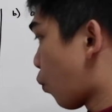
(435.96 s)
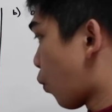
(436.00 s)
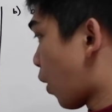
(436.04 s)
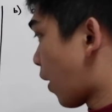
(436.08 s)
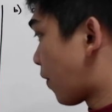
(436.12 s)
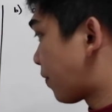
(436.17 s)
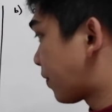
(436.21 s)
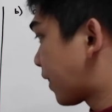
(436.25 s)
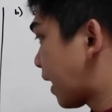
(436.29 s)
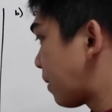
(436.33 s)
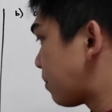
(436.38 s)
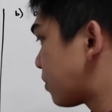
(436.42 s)

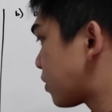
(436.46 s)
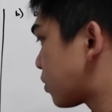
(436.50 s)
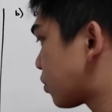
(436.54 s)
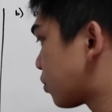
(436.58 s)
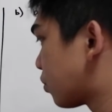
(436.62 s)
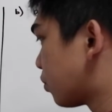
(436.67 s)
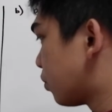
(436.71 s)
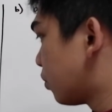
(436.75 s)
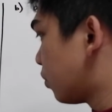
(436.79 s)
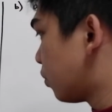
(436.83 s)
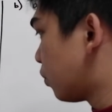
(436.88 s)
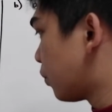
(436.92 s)
1 times
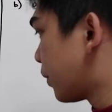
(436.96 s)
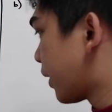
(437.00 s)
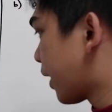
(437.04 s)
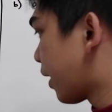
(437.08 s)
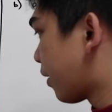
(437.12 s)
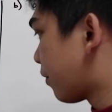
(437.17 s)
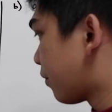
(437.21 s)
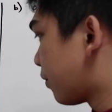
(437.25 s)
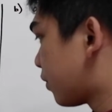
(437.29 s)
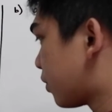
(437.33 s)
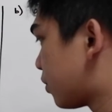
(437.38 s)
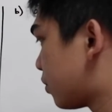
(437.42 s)
2, we
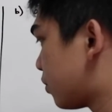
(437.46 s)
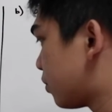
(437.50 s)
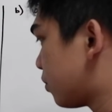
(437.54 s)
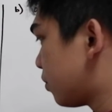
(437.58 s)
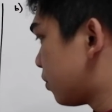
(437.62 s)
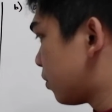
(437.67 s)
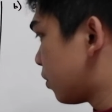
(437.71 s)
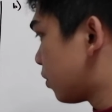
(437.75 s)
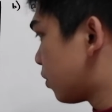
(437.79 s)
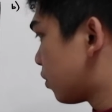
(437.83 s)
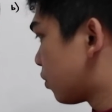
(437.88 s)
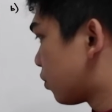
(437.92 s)
have 2,
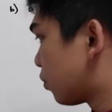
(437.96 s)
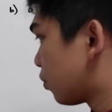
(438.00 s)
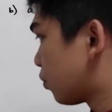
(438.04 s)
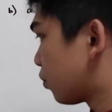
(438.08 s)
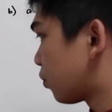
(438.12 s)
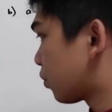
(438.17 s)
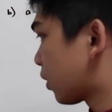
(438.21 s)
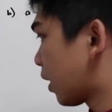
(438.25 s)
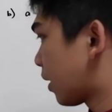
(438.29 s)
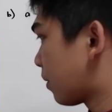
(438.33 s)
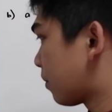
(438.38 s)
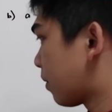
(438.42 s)

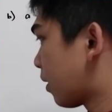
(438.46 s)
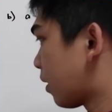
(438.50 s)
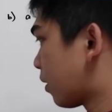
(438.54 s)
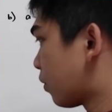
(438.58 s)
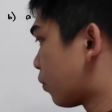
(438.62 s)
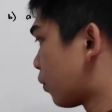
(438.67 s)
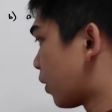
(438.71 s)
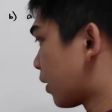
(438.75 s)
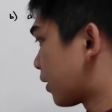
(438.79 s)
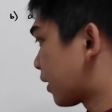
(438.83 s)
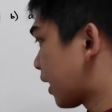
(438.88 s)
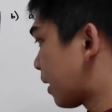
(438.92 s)

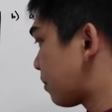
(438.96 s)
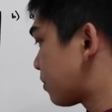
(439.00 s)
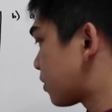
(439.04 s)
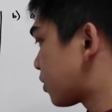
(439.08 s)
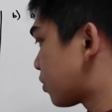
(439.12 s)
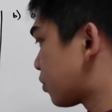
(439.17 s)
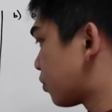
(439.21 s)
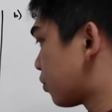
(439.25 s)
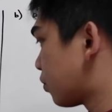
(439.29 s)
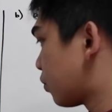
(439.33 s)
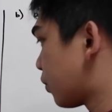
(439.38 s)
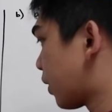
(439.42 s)
1
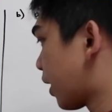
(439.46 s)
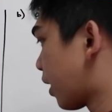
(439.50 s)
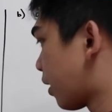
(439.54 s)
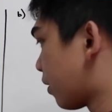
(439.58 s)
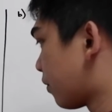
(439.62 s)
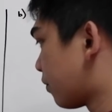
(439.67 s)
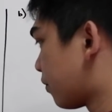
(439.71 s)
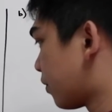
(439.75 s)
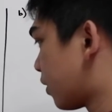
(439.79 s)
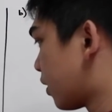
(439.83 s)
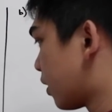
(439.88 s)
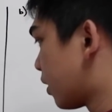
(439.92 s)
times 2, we
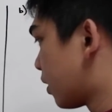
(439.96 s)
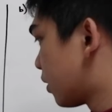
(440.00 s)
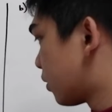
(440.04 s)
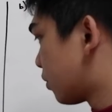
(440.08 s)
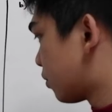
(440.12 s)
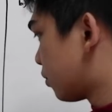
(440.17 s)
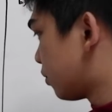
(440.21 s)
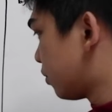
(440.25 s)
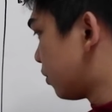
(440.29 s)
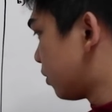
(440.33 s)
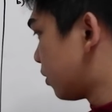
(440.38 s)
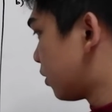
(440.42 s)
have
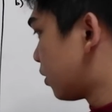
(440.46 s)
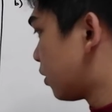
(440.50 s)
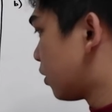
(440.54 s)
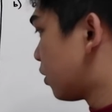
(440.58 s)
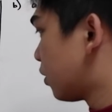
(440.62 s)
2,